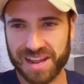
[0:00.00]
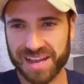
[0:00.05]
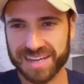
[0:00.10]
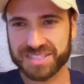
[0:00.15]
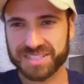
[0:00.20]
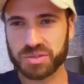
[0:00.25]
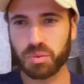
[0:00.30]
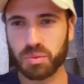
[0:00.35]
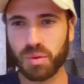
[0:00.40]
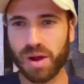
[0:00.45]

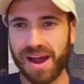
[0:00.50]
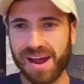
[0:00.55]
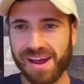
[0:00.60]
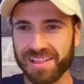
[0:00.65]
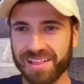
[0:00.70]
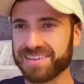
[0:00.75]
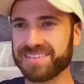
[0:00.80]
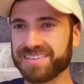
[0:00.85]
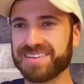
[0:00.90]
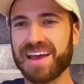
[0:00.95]

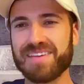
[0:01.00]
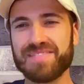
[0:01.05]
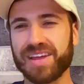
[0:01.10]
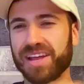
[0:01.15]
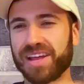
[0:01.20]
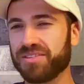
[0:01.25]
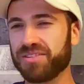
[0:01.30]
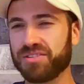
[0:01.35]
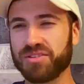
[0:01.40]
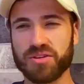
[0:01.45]
while and diving
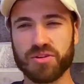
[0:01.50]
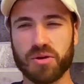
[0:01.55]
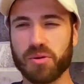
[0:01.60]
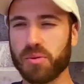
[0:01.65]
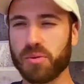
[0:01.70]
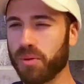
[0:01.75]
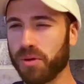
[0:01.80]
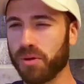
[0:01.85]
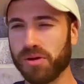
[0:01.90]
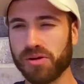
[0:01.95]
into your
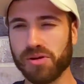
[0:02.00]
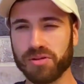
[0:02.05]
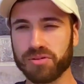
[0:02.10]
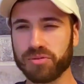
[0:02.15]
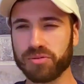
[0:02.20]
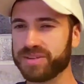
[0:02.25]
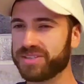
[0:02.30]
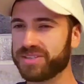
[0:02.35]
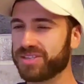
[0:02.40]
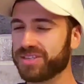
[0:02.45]
world,
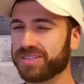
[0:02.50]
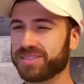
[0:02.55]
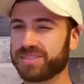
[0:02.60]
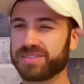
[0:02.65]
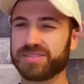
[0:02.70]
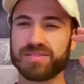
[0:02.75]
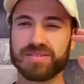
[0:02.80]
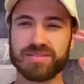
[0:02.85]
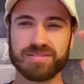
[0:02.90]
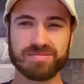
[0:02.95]
which
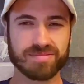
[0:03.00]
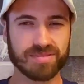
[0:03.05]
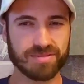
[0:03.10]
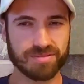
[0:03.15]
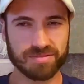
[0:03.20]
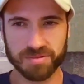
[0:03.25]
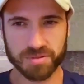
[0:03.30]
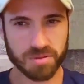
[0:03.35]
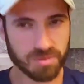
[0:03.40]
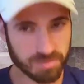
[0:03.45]
is
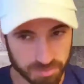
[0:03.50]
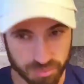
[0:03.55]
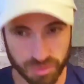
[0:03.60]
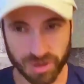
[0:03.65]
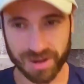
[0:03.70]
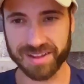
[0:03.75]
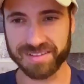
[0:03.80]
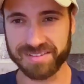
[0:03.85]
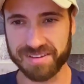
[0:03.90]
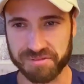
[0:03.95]

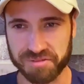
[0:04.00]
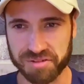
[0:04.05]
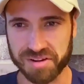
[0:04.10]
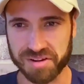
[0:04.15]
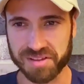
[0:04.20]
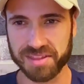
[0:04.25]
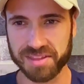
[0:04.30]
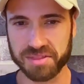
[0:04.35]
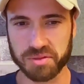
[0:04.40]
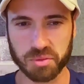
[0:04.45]
pretty
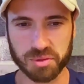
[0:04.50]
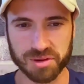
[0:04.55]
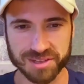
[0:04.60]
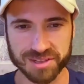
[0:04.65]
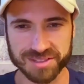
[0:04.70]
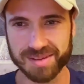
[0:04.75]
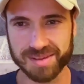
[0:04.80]
different than the worlds I'm